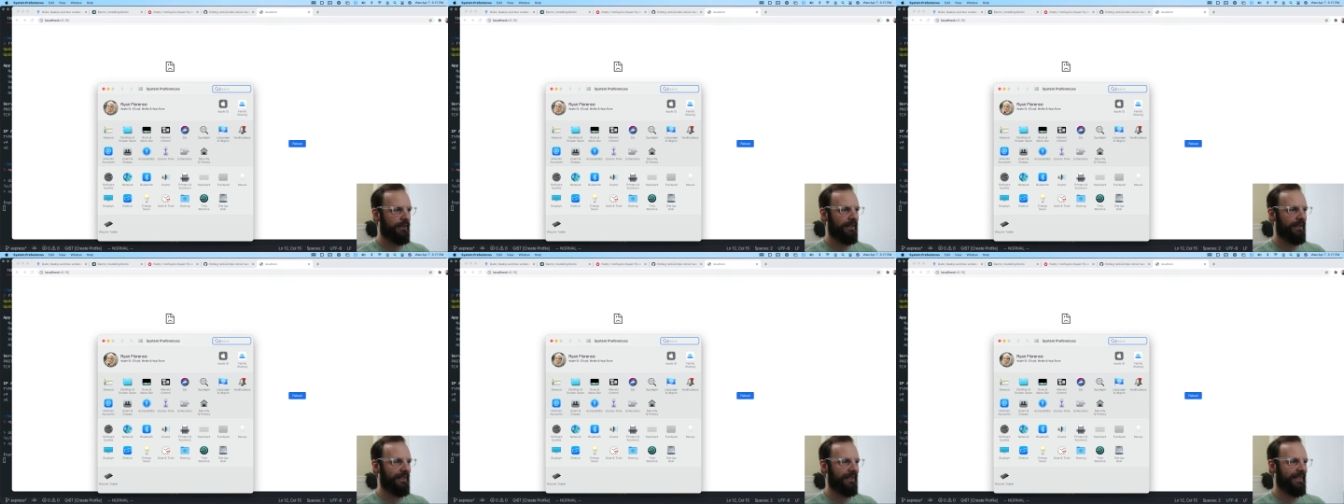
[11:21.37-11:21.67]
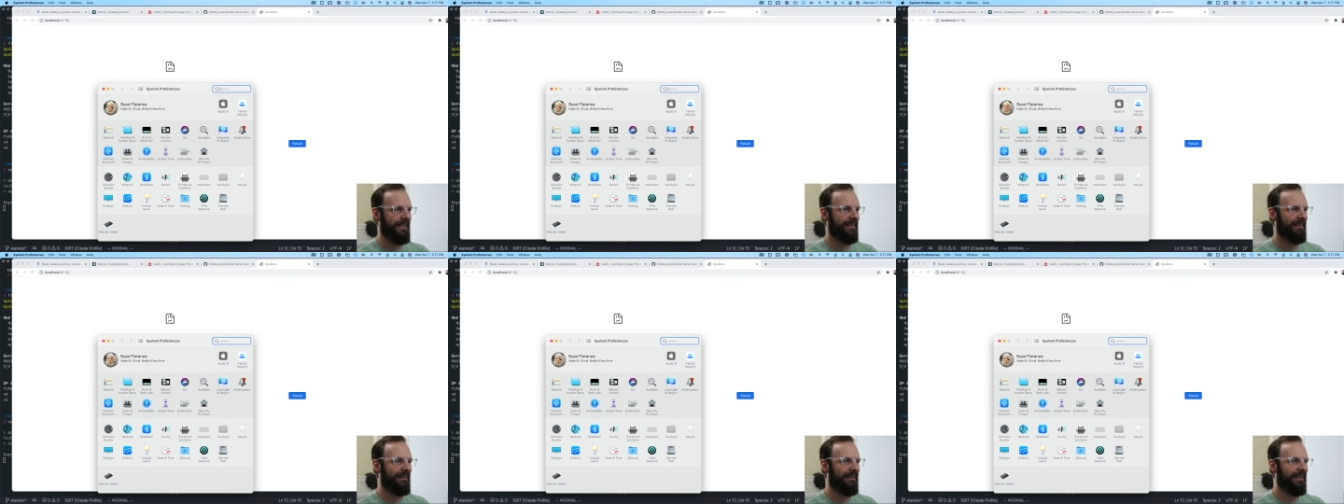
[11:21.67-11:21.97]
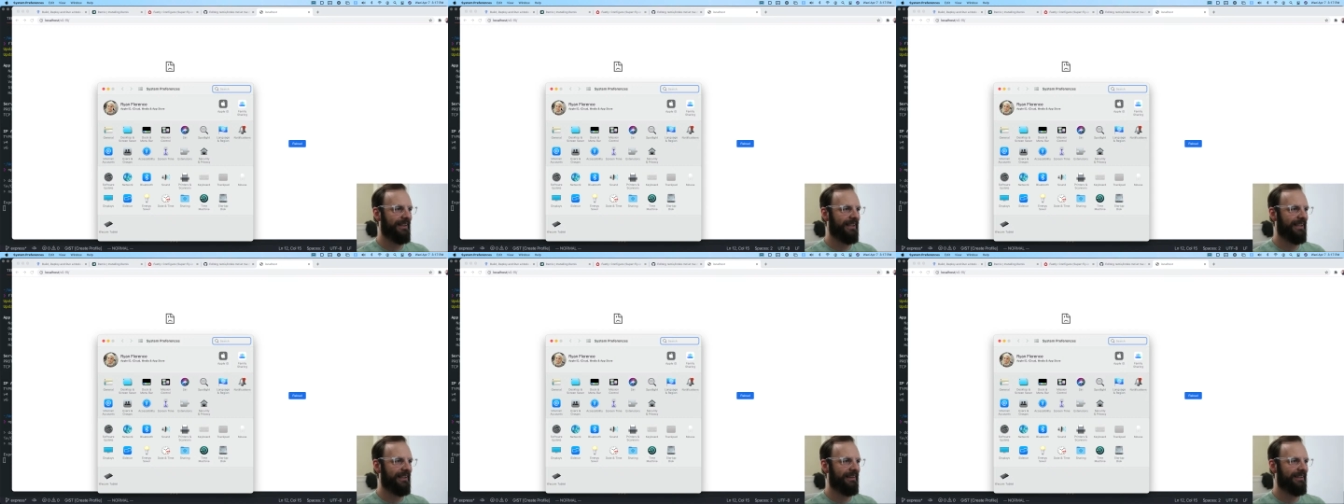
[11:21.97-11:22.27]
I
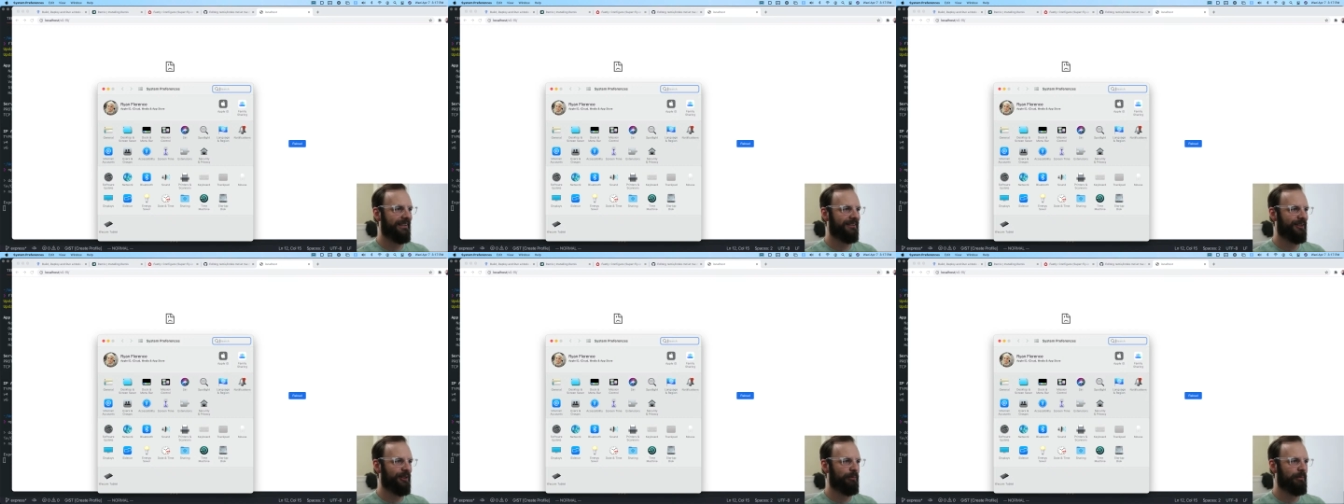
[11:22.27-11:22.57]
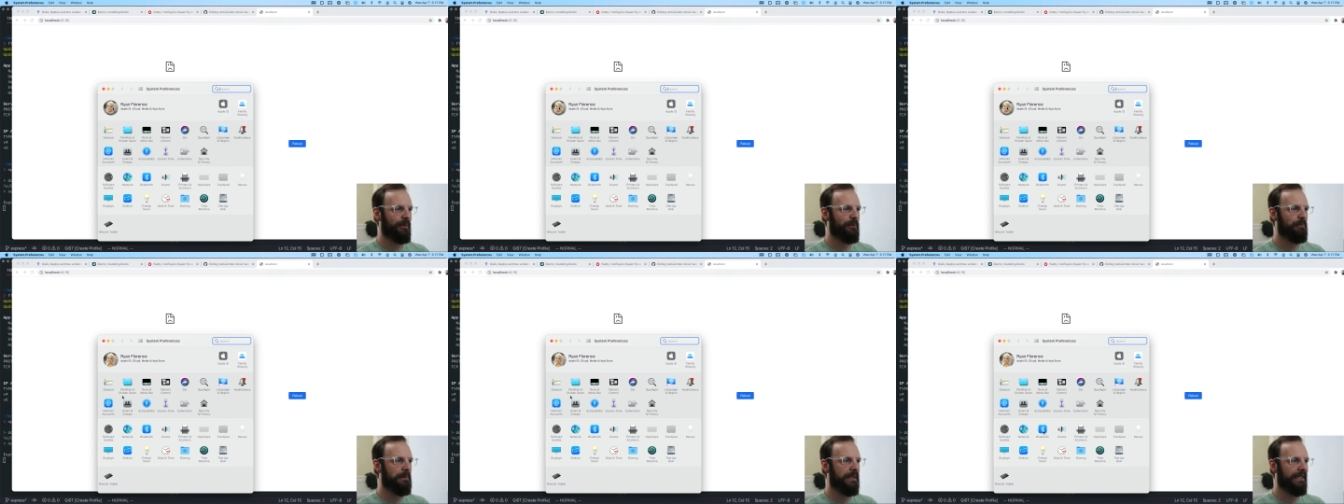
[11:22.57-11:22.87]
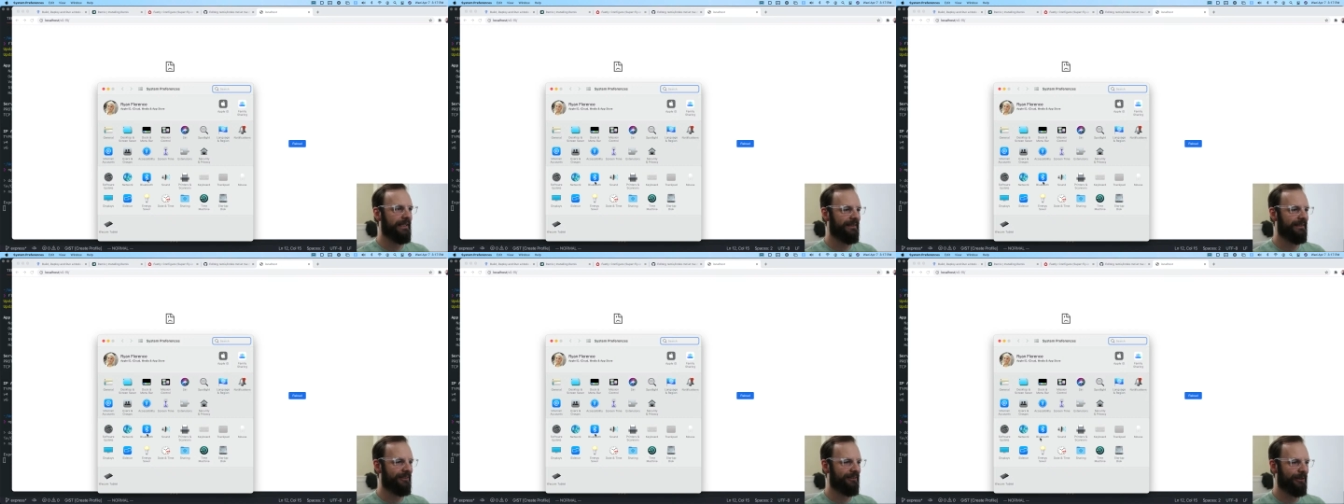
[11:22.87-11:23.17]
cannot get this to be
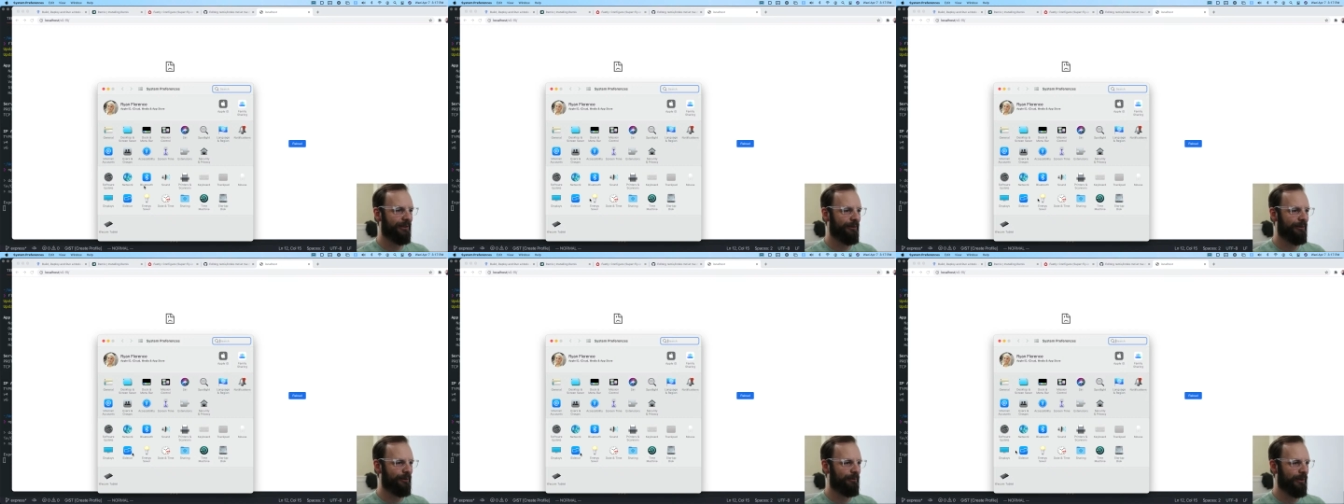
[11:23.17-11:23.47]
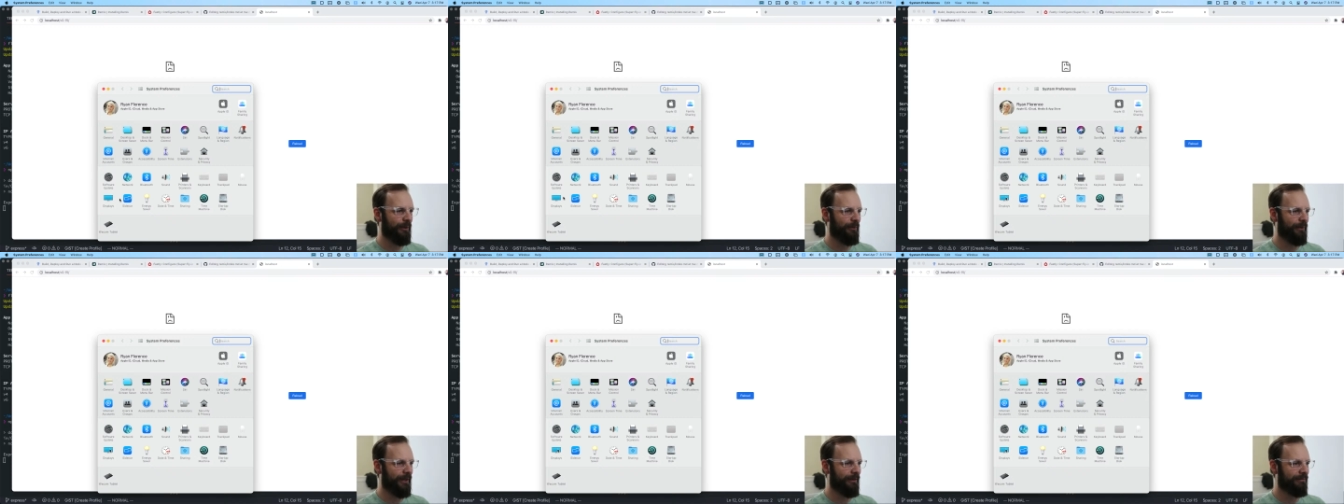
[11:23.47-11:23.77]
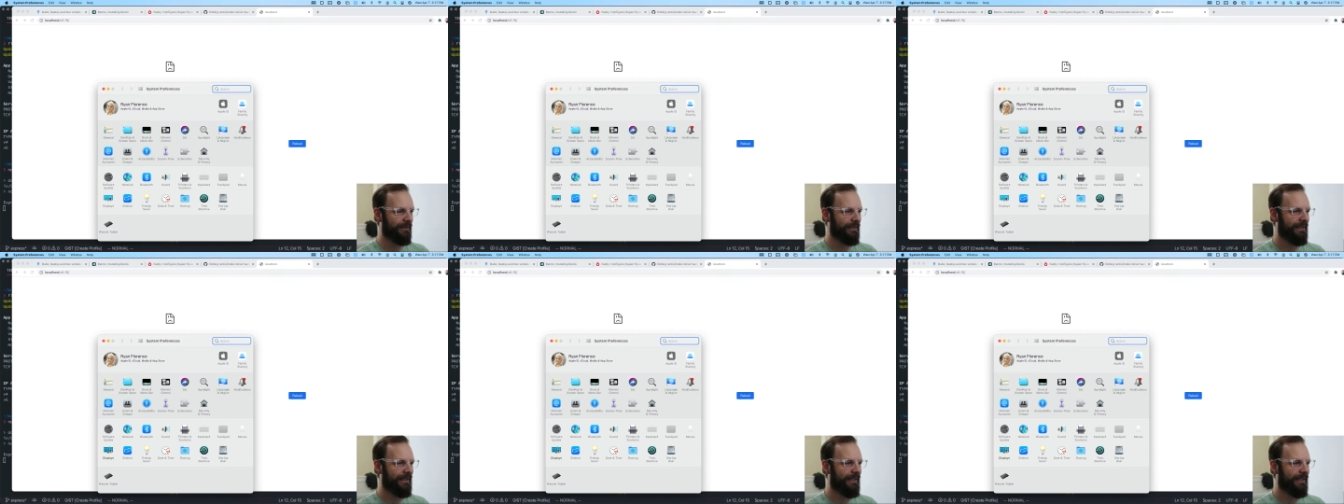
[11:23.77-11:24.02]
me. It's always my wife.